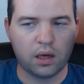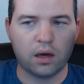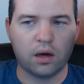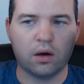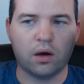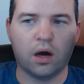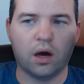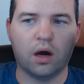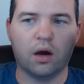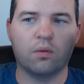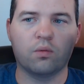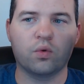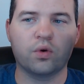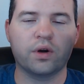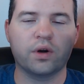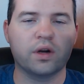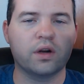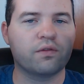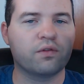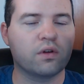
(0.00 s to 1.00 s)
Um,
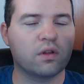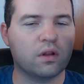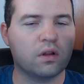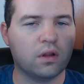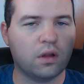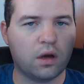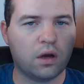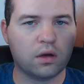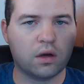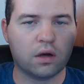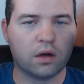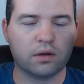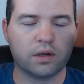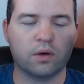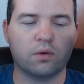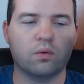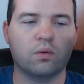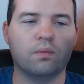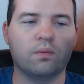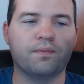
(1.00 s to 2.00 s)
we're in it for the long haul.
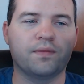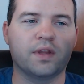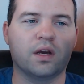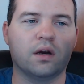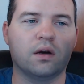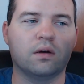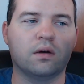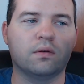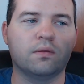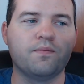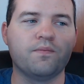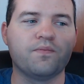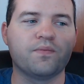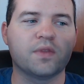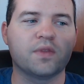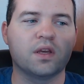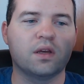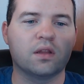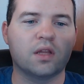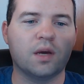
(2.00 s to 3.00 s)
Now, now.
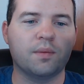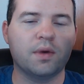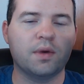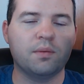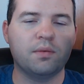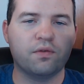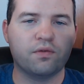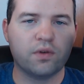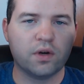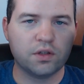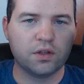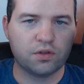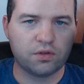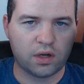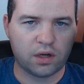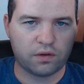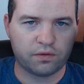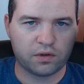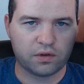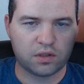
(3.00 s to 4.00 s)
That may be
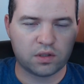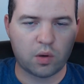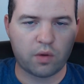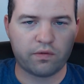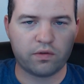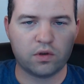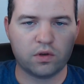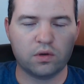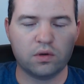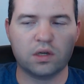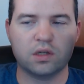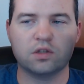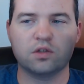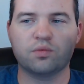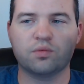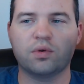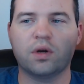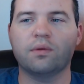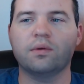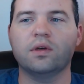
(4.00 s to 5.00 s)
frustrating for some of you, because you're
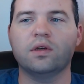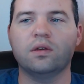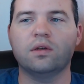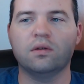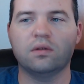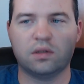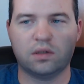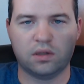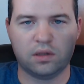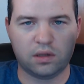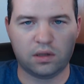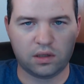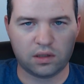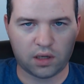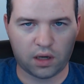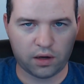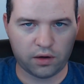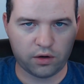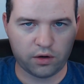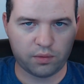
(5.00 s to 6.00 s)
probably used to these
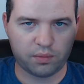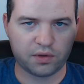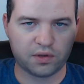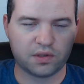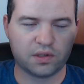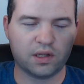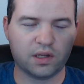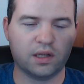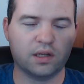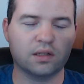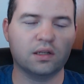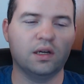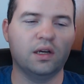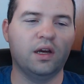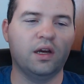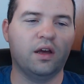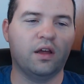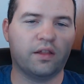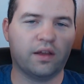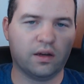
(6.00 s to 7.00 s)
one hundred percent,
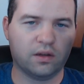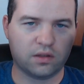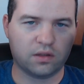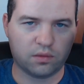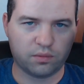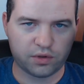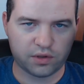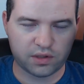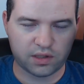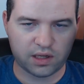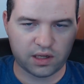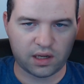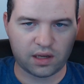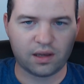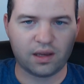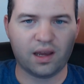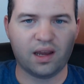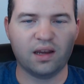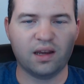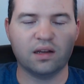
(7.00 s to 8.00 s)
one thousand percent
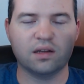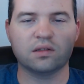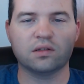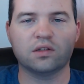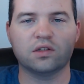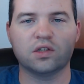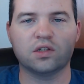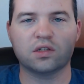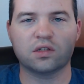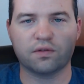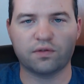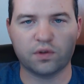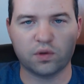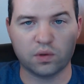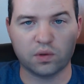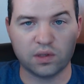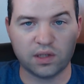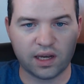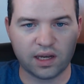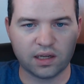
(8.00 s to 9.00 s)
gains in just a few
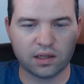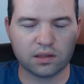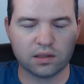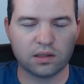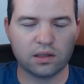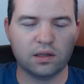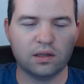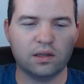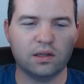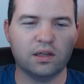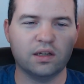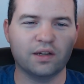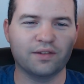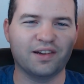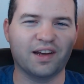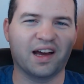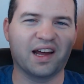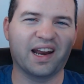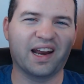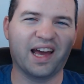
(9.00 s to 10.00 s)
days, if
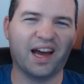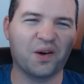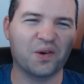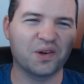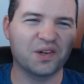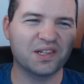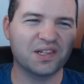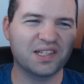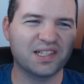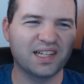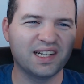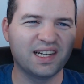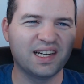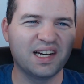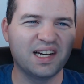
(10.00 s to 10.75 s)
not hours.